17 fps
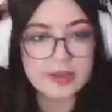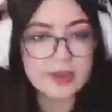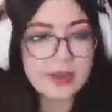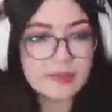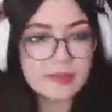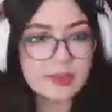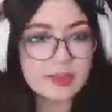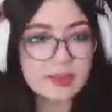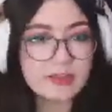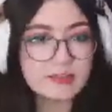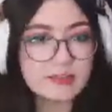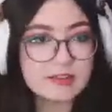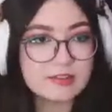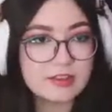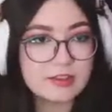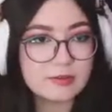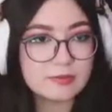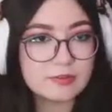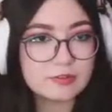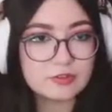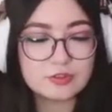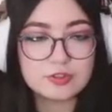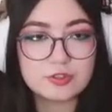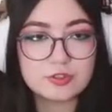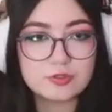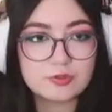And then they would
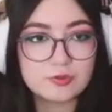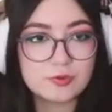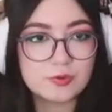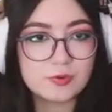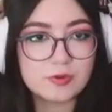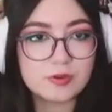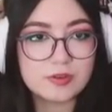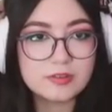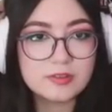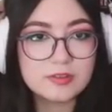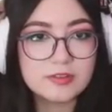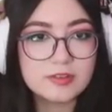do